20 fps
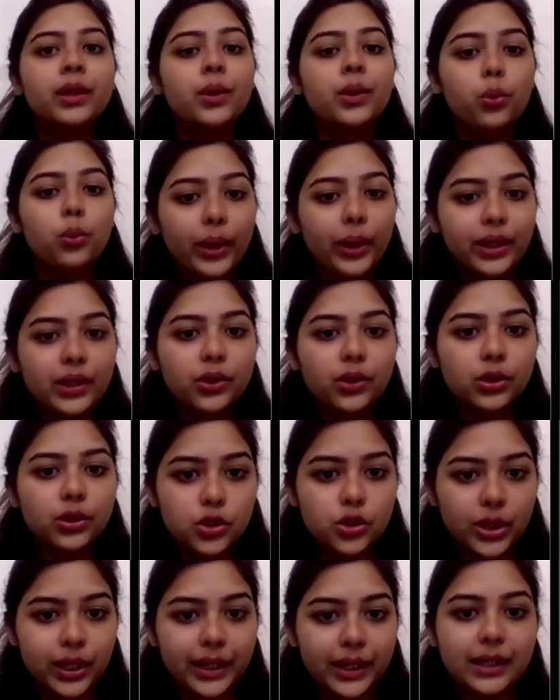When your
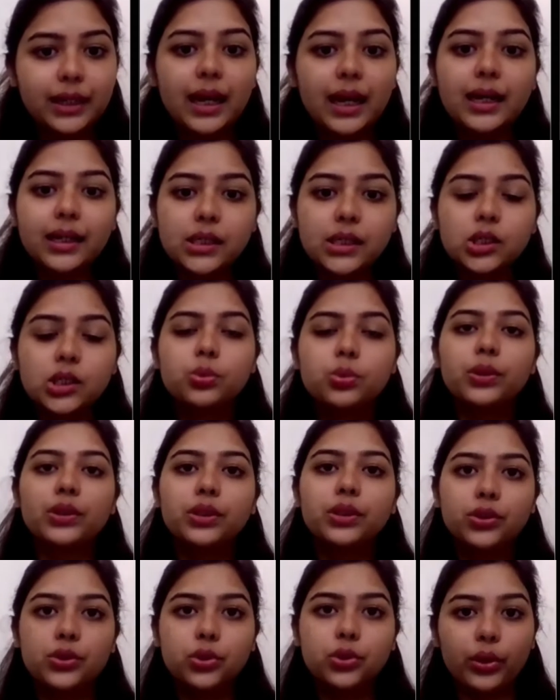child asks for
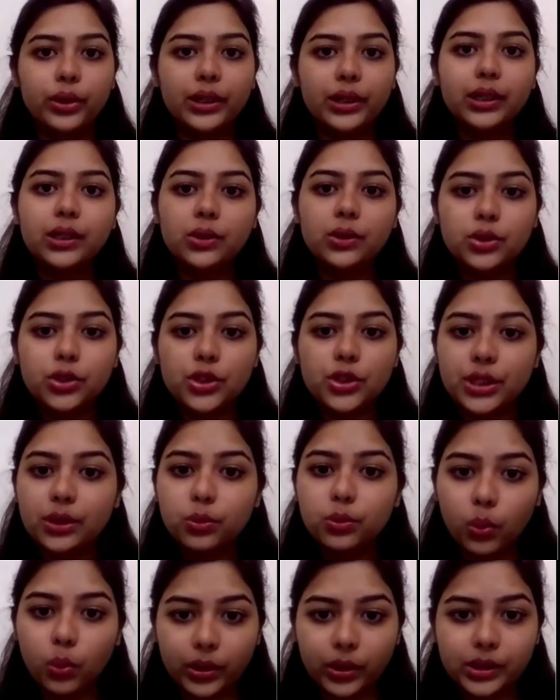the toy he or she
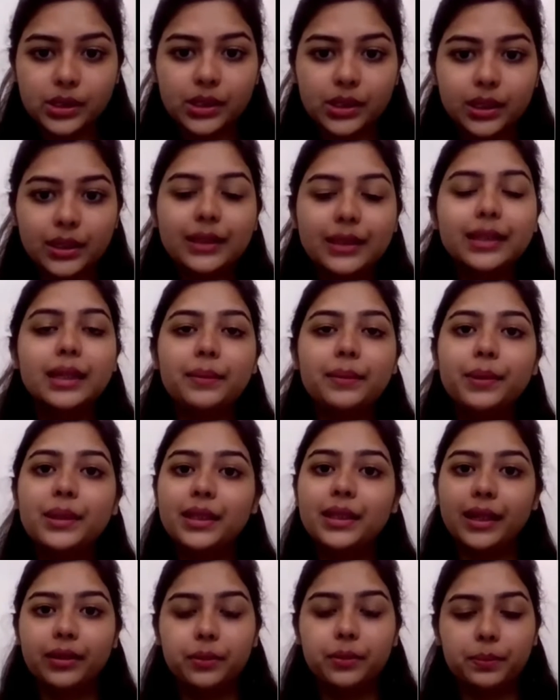wants, the AB
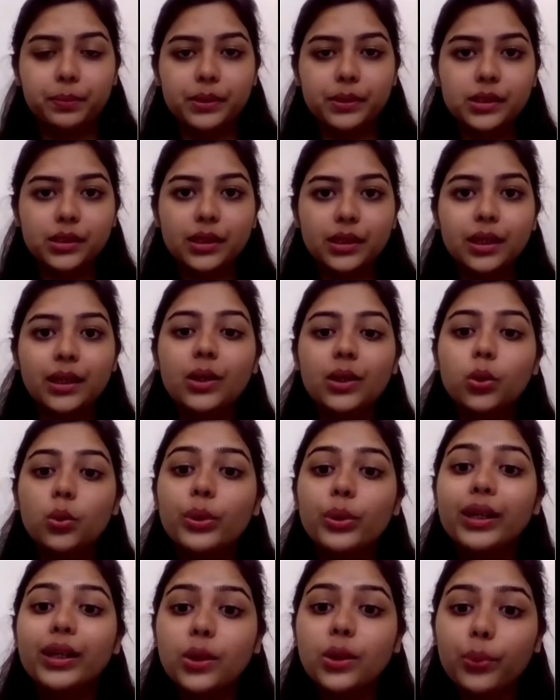therapist
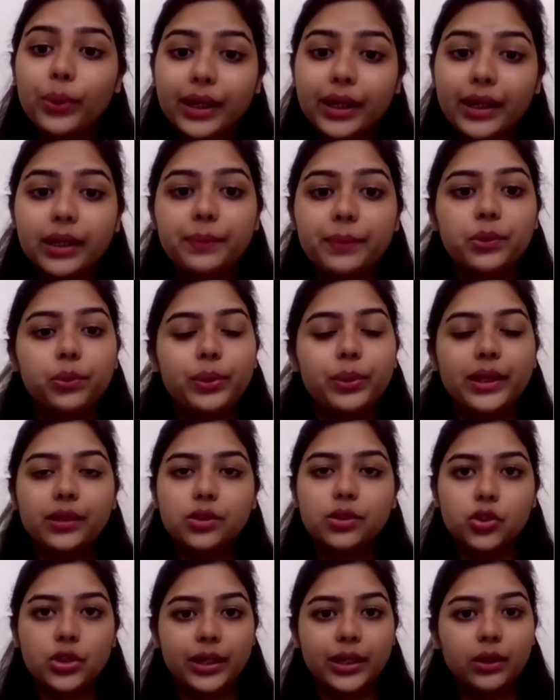will quickly provide the
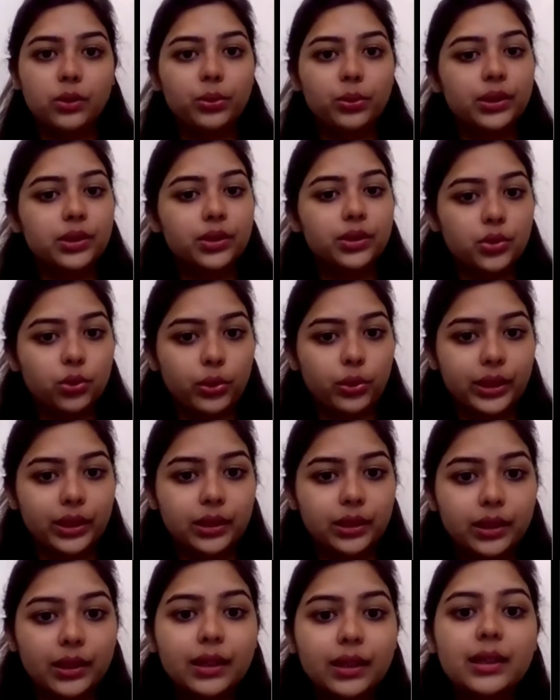child with the toy.
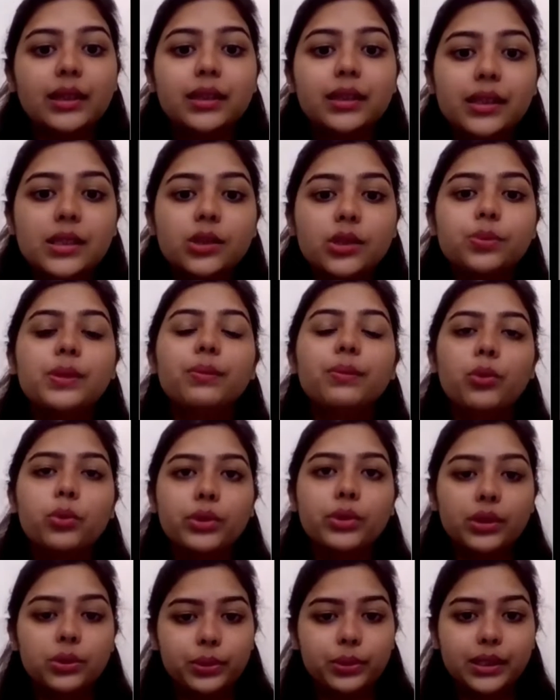This will
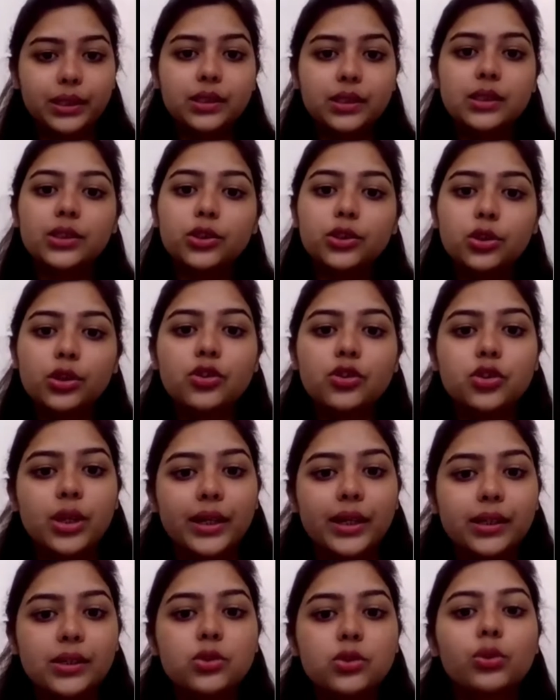motivate your
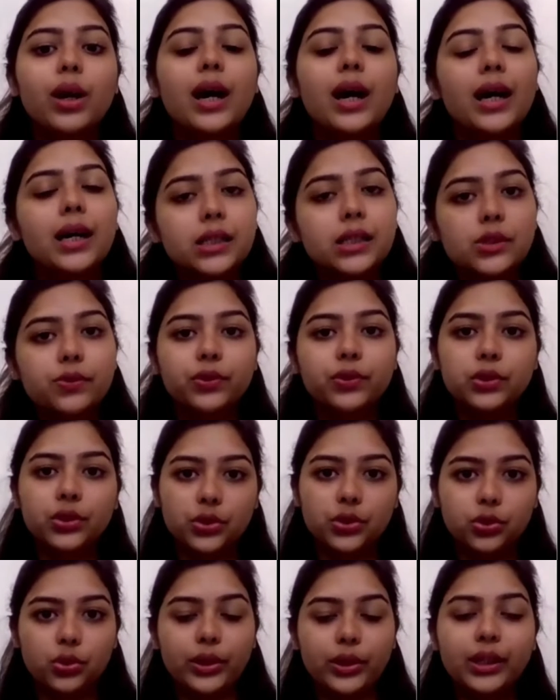child to ask for the
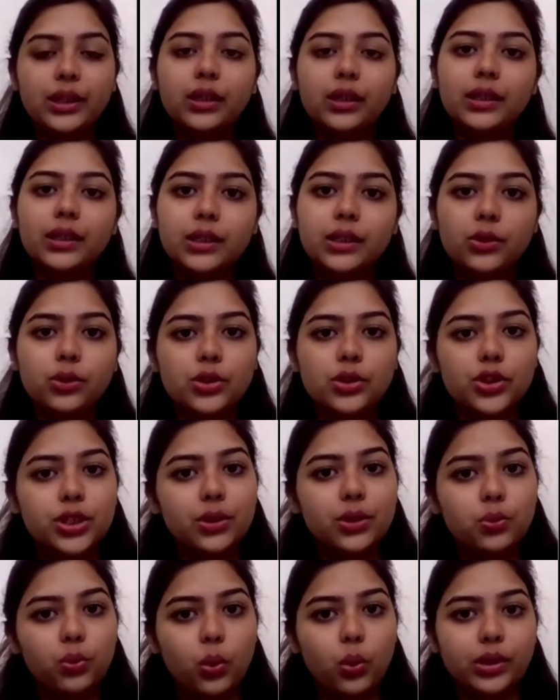toy he or
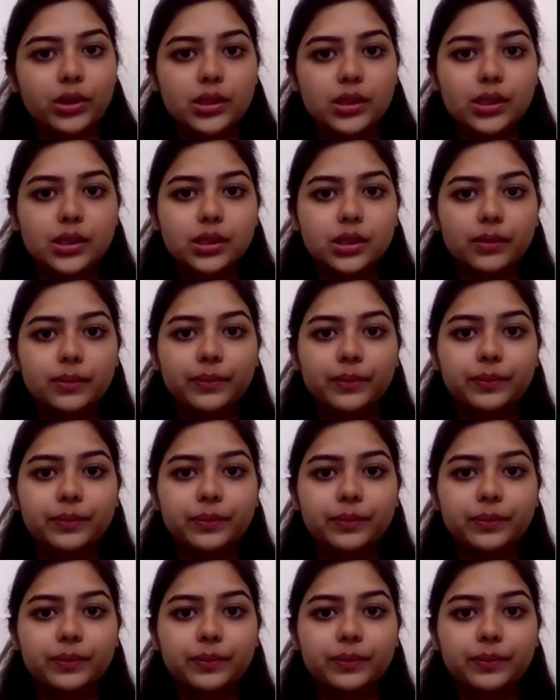she wants.